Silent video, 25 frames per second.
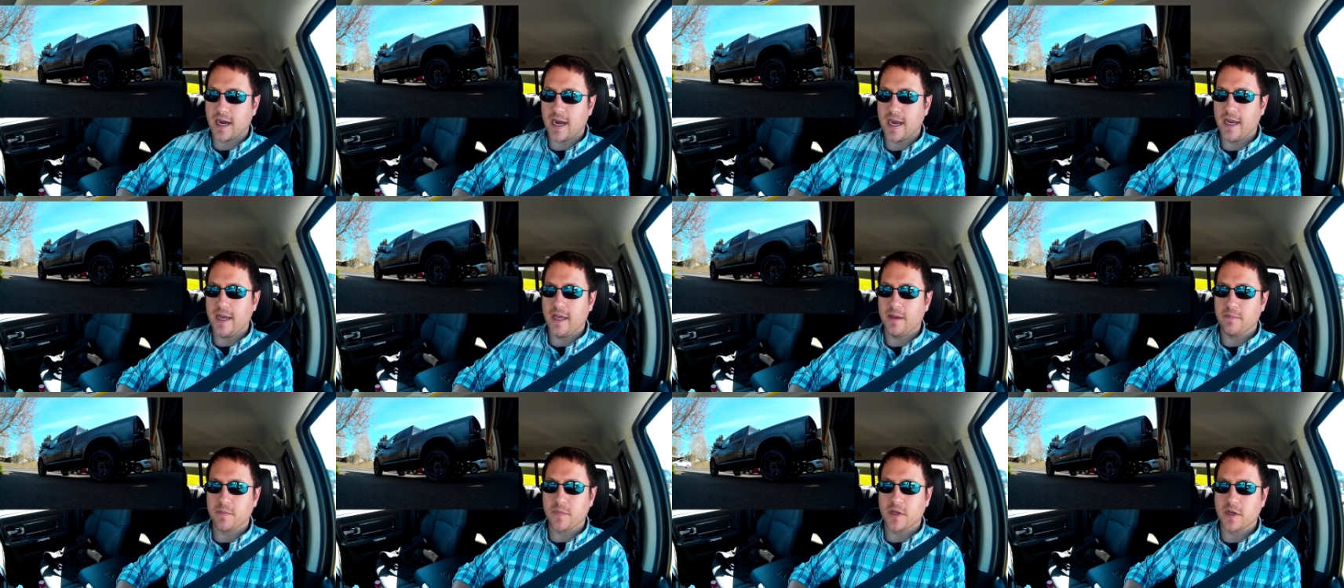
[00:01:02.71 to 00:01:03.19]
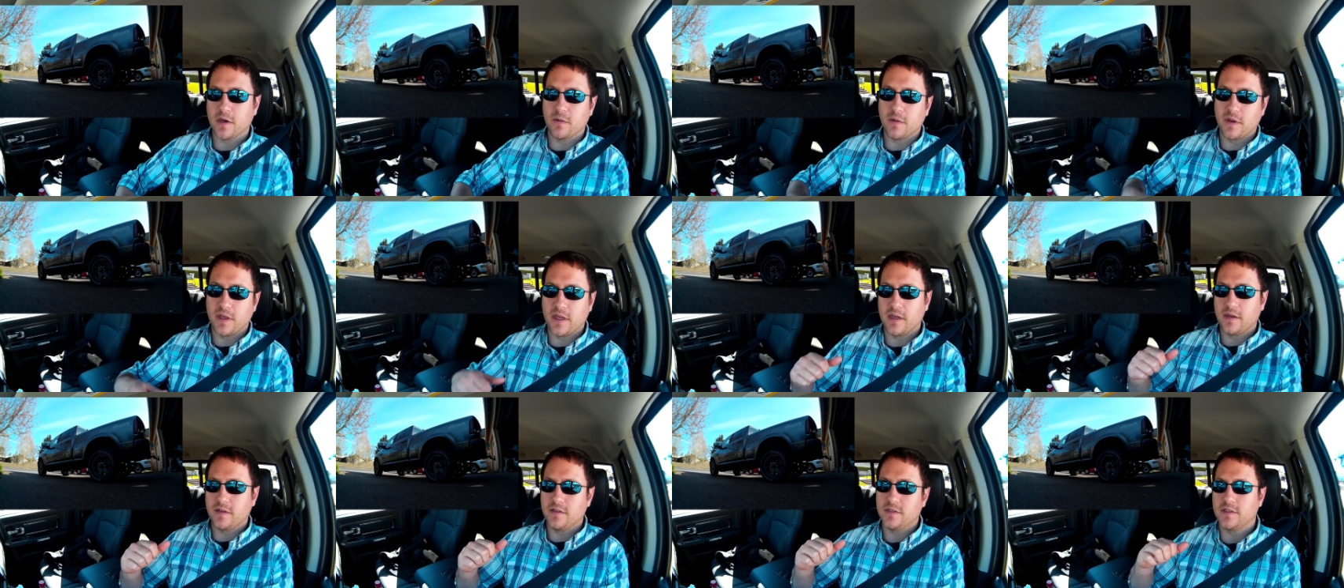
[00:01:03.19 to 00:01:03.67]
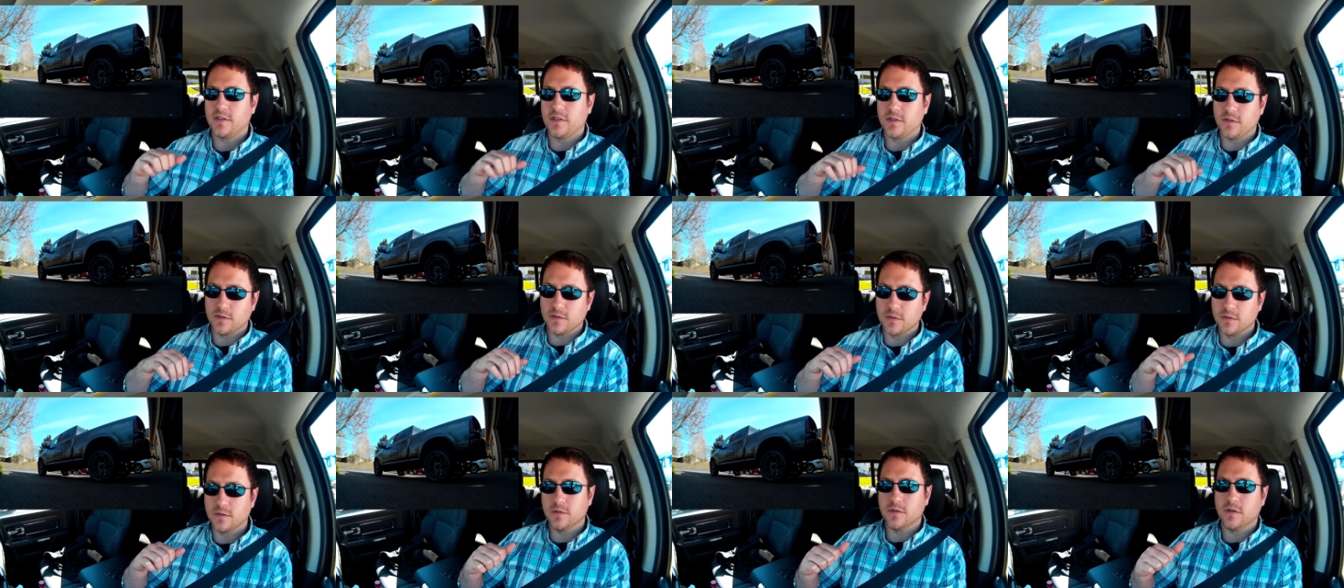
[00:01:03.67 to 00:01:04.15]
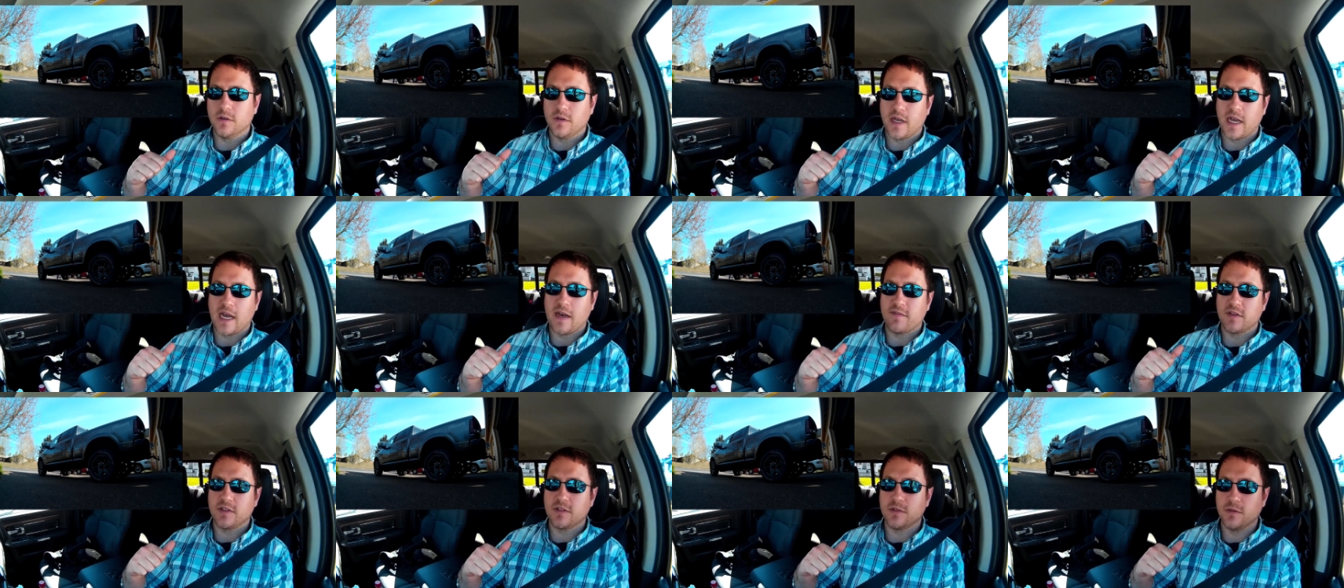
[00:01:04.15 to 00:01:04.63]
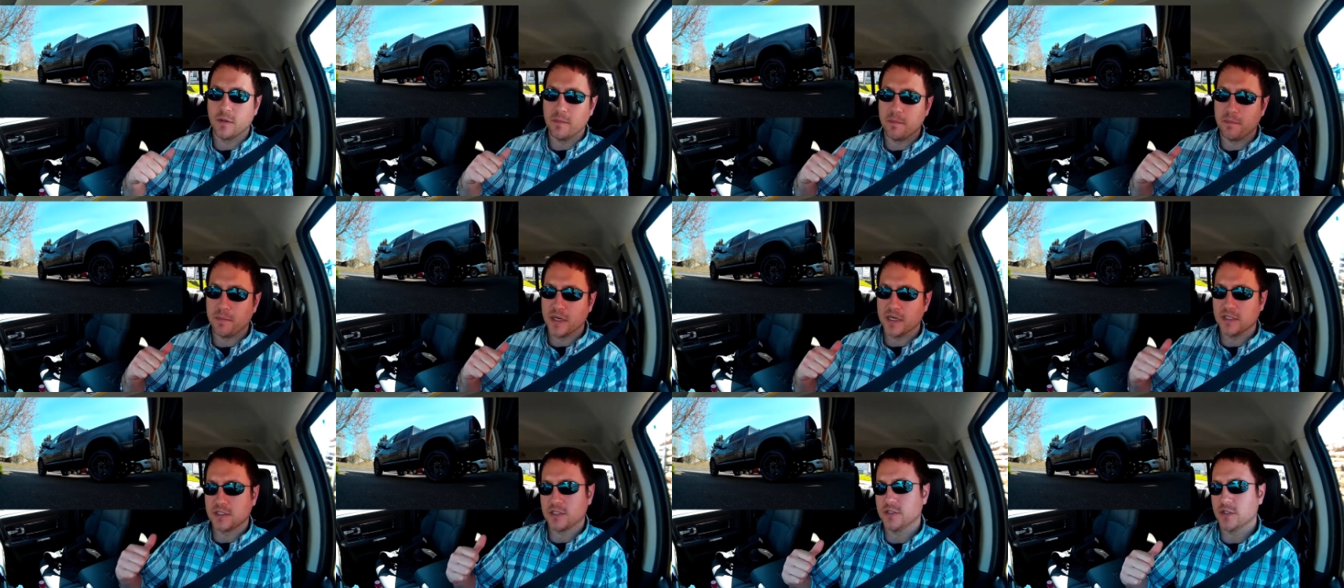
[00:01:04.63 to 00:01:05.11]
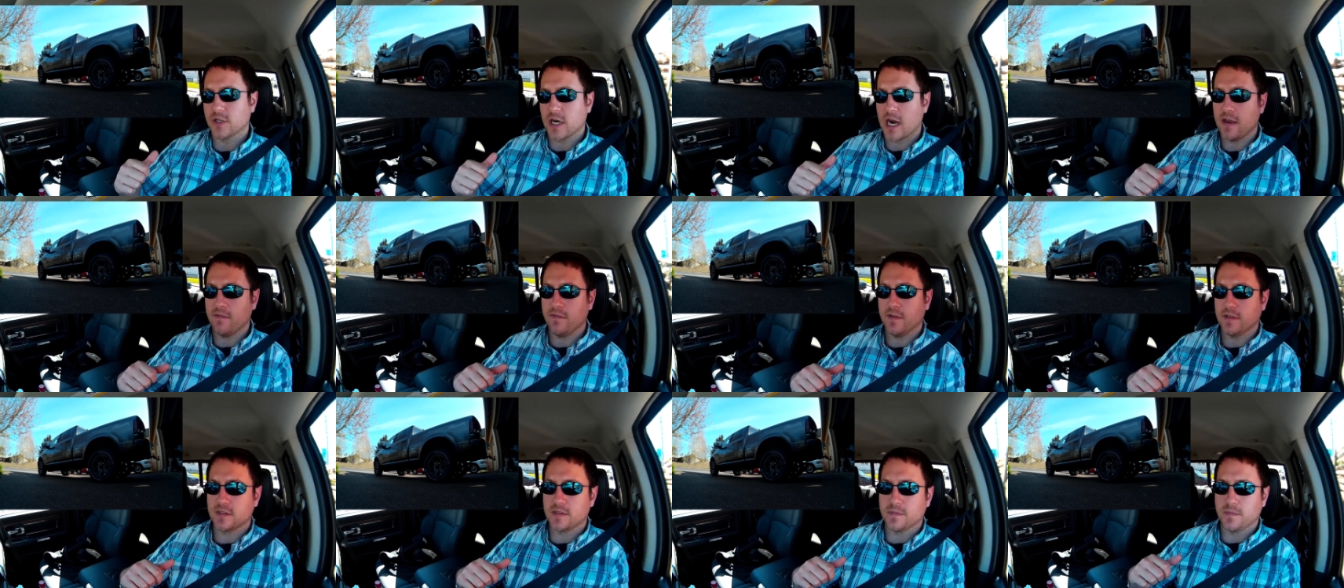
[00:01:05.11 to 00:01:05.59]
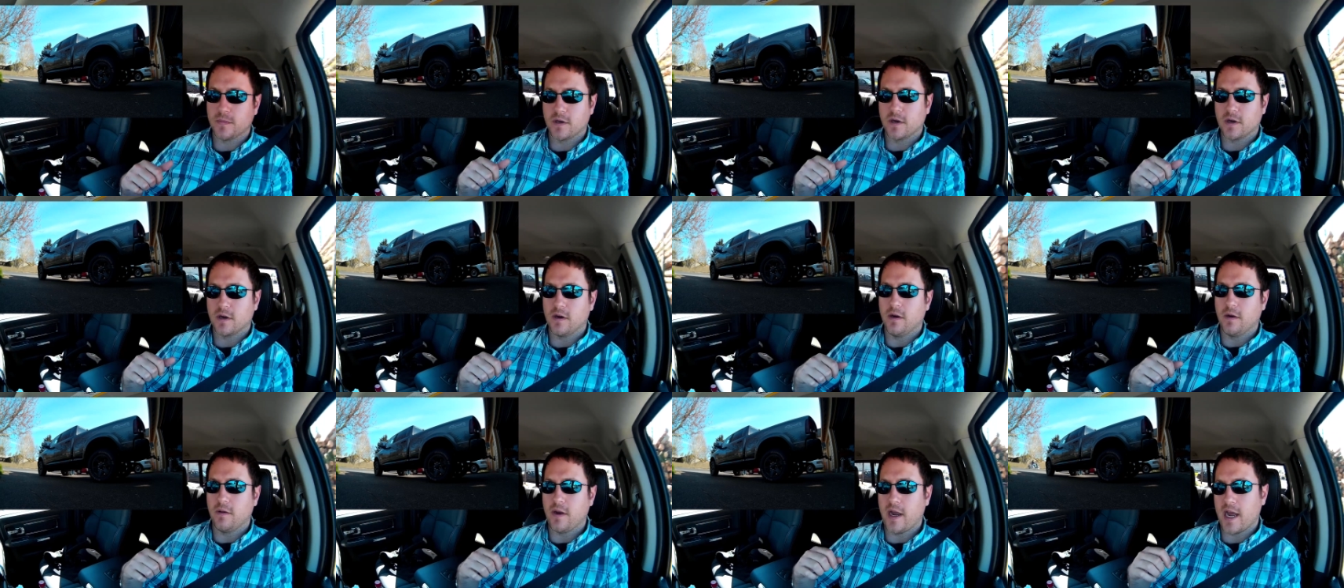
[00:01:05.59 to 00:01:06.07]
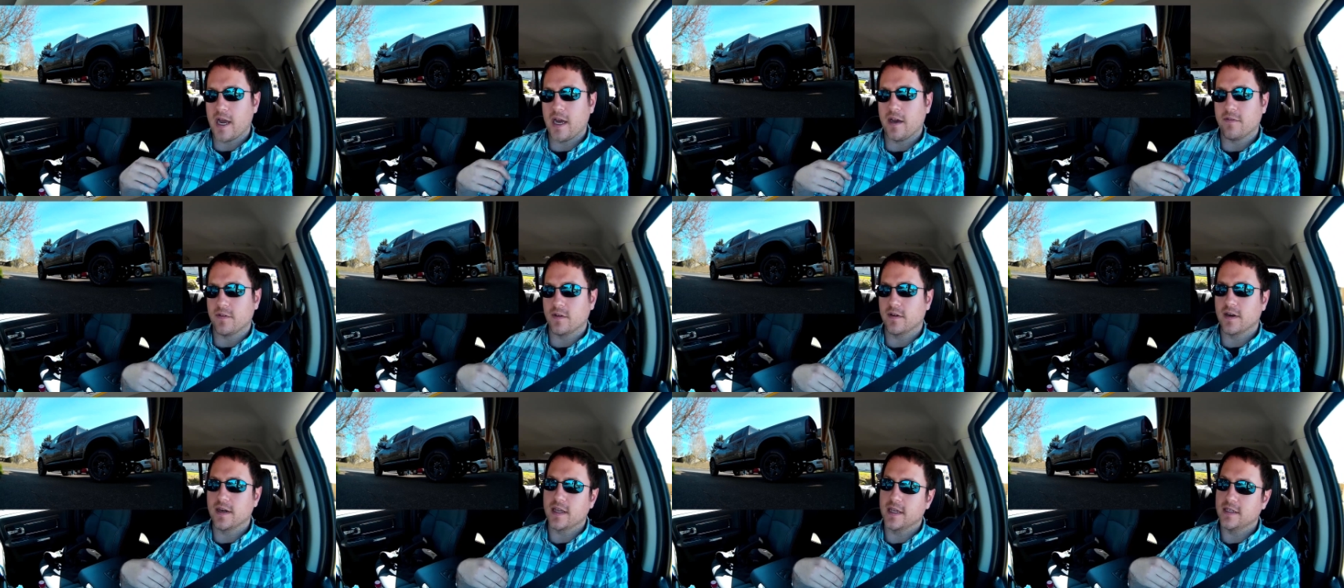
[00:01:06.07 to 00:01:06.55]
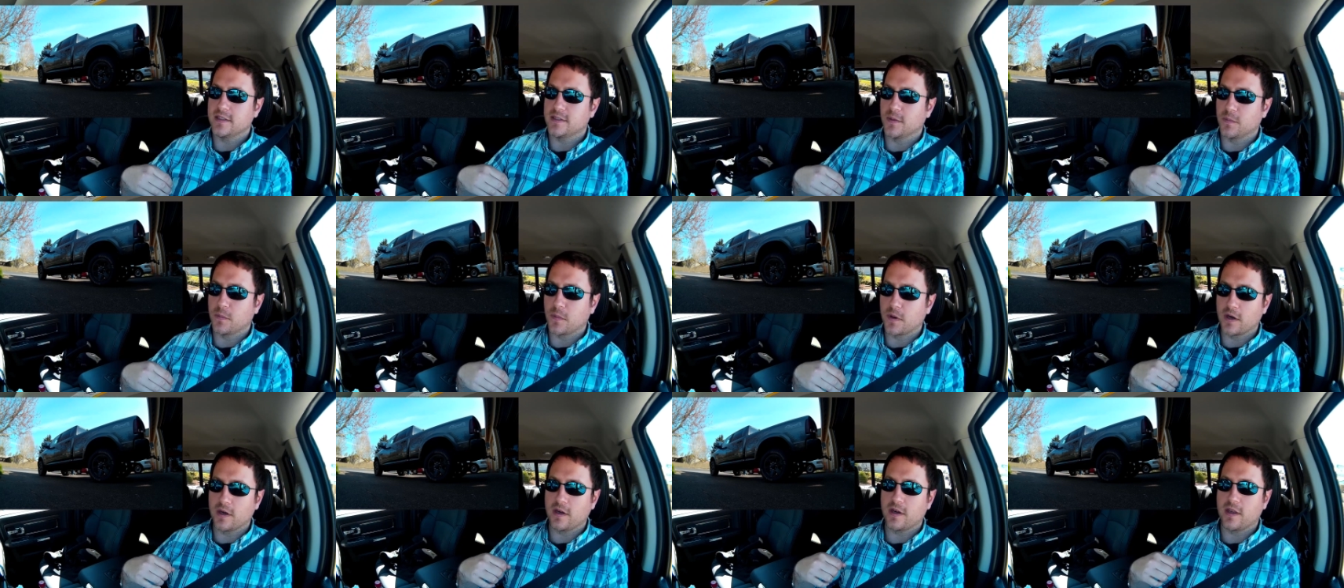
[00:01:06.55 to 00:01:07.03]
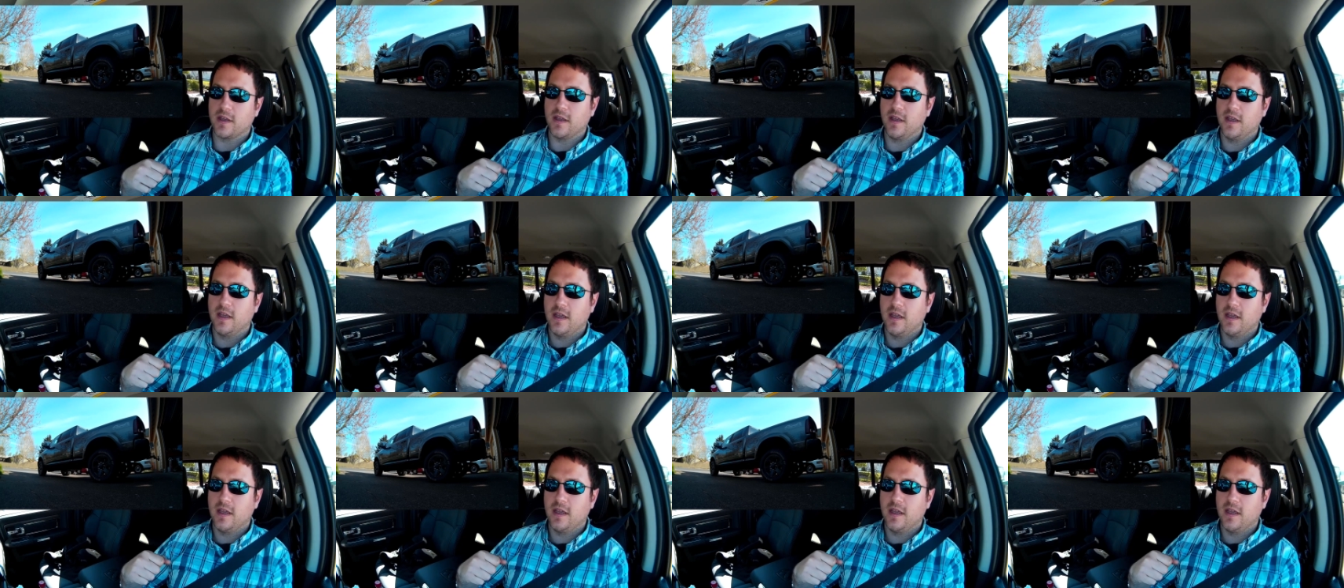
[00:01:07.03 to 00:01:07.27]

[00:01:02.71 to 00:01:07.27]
I am going to have to do a bunch of driving tomorrow after I get to work,